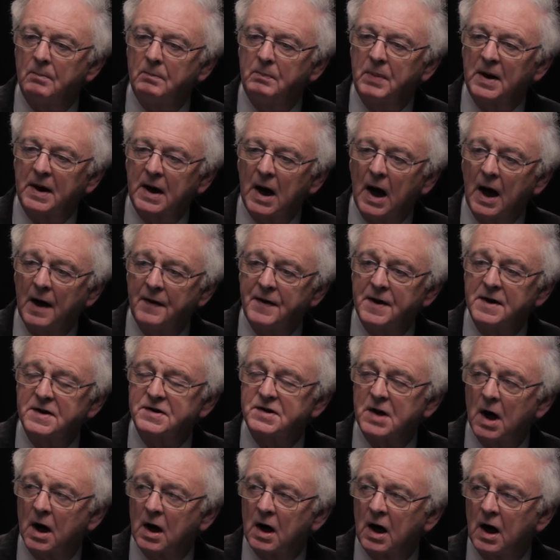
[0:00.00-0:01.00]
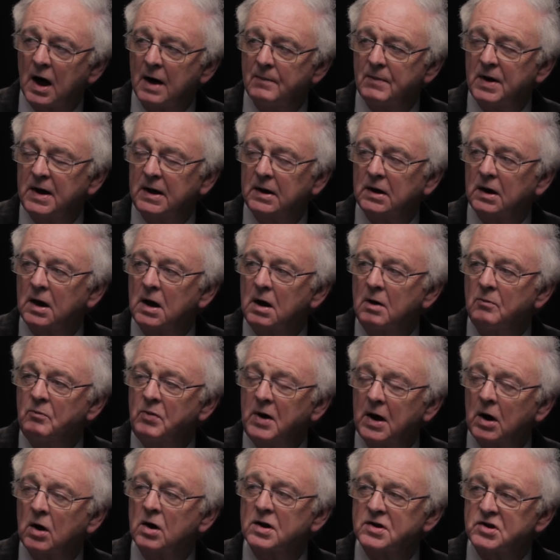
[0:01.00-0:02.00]
But others are coming
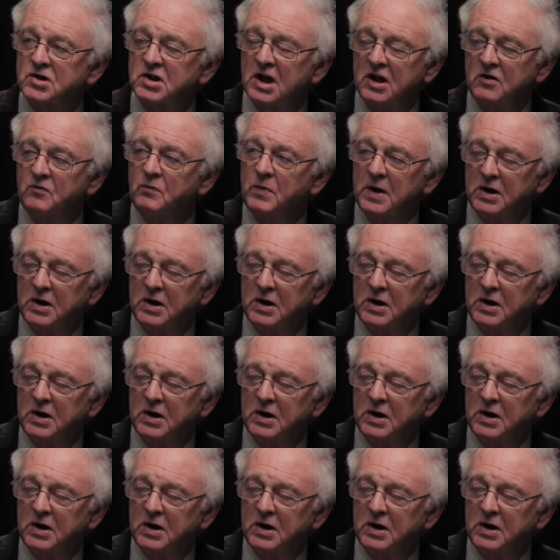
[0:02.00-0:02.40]
because they've